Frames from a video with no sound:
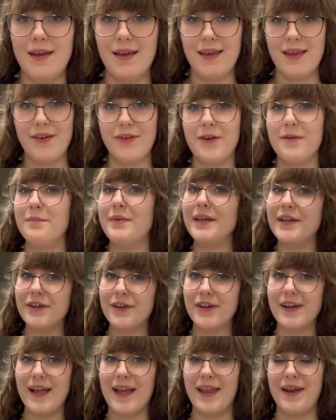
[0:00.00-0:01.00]
You can be
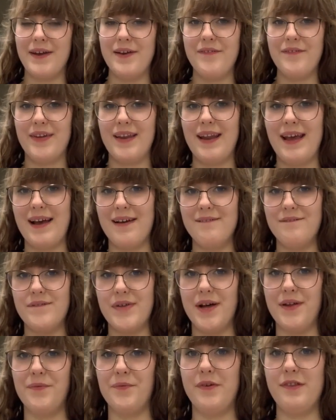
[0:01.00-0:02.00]
creative and have
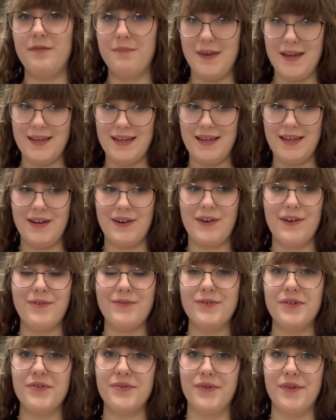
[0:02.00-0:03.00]
fun with making your
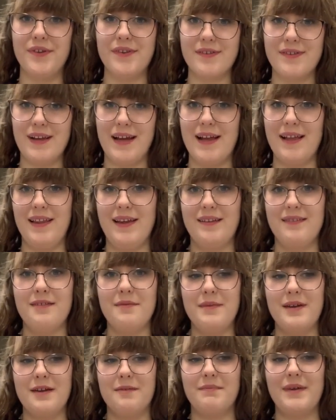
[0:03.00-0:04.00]
own tools. I like to
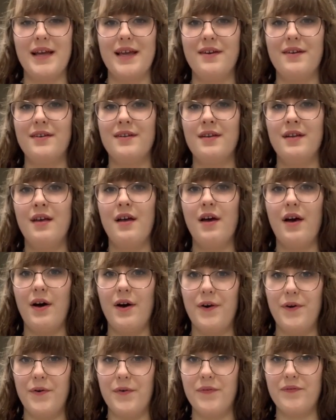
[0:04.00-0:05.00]
make my
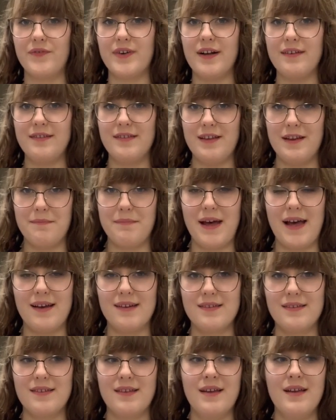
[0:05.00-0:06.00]
own frosting
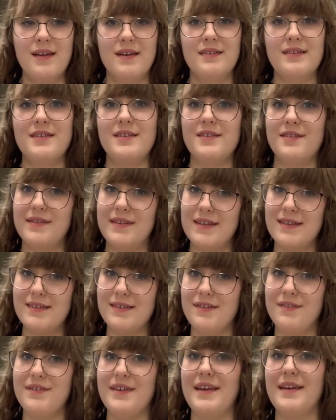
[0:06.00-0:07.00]
bags. To do
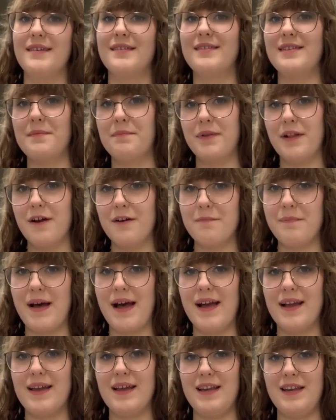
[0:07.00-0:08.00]
this, you take a Ziploc
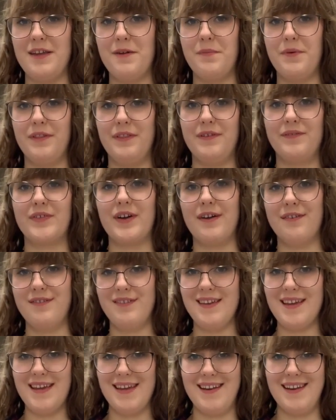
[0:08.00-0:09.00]
bag and you put the
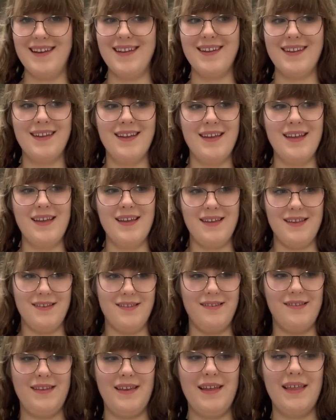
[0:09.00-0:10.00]
frosting in it, you
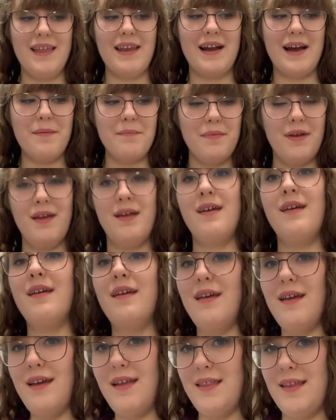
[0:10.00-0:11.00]
seal it up,
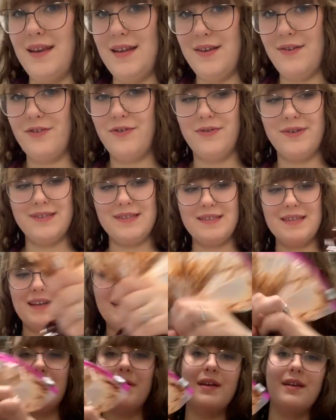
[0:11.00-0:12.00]
and then you twist it
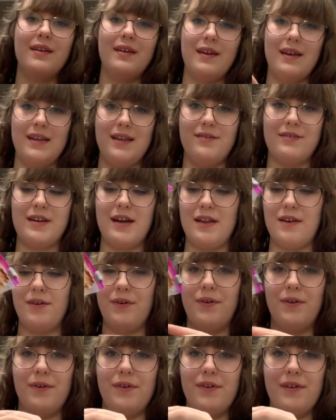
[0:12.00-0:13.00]
up and you cut a
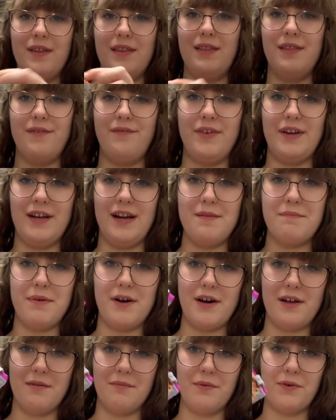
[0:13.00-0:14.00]
hole in the very
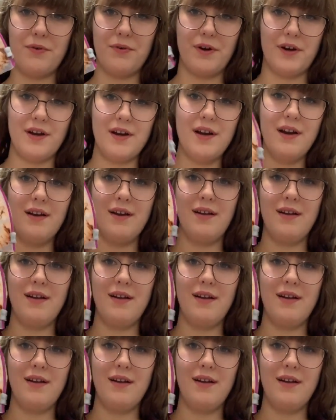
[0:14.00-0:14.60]
bottom corner,